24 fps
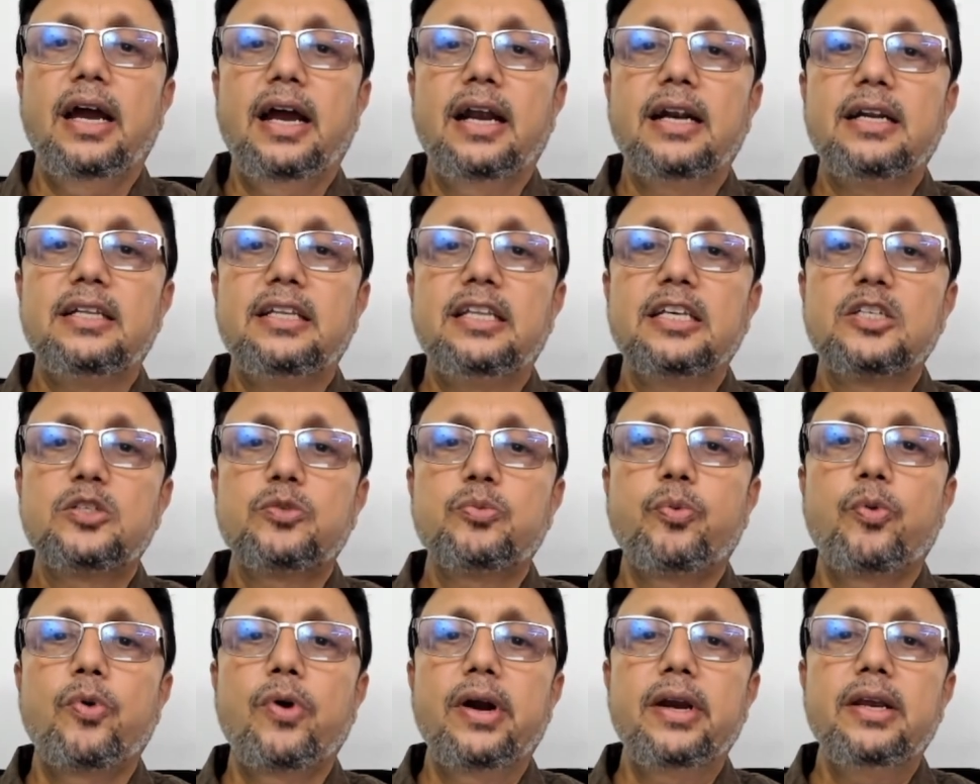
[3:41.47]
At
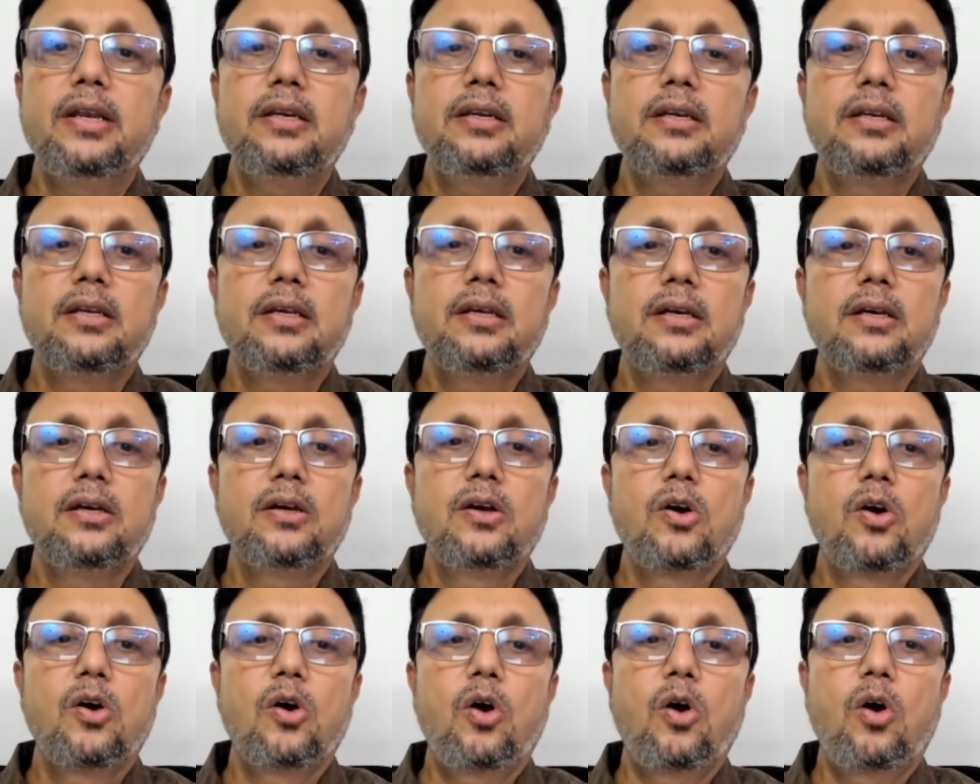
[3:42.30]
this point,
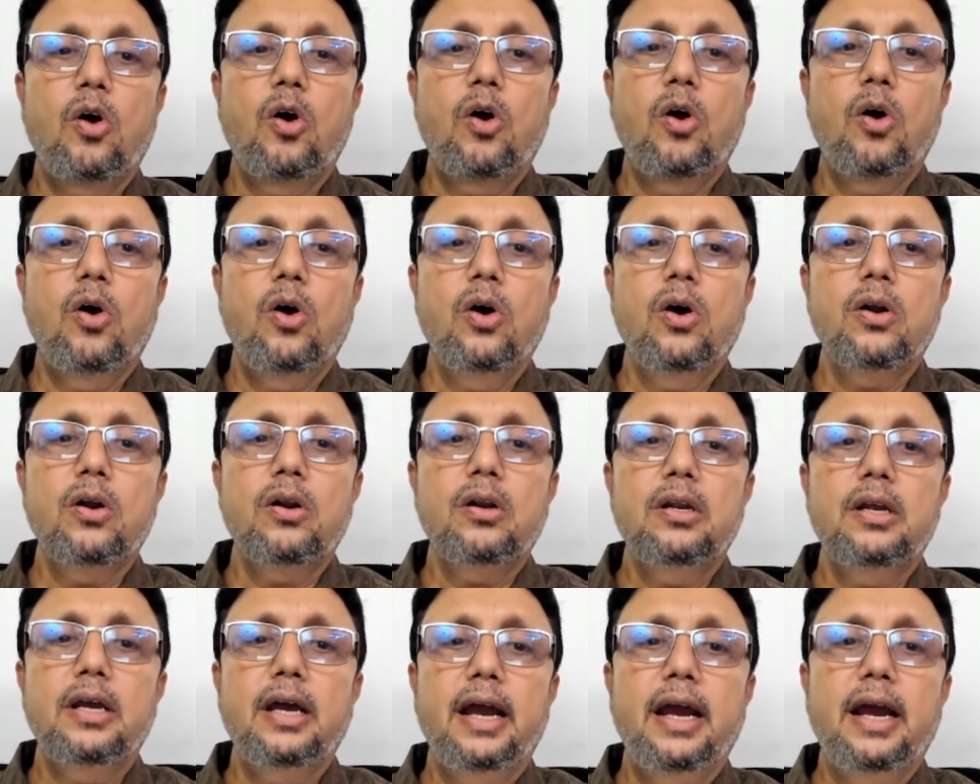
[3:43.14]

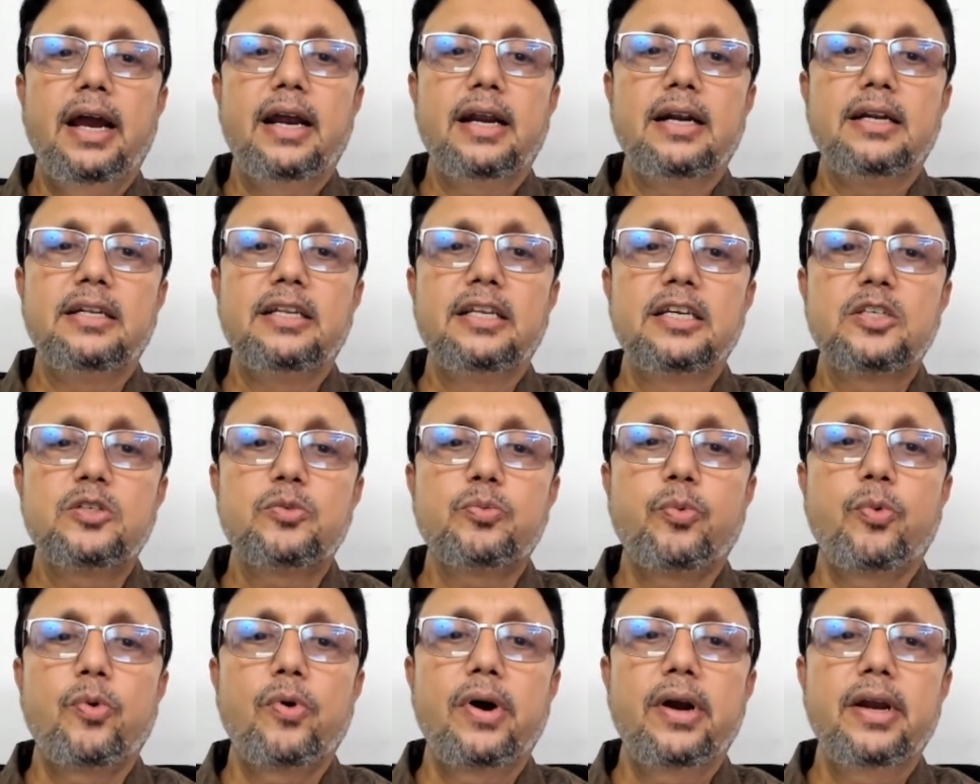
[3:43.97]
or at
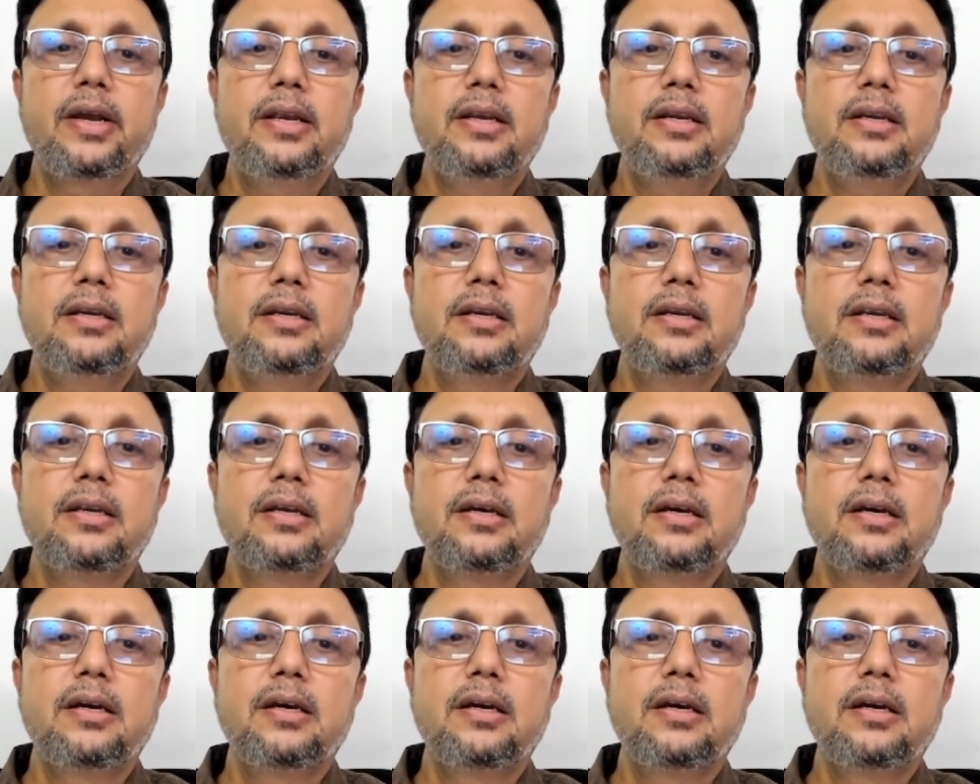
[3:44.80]
this point,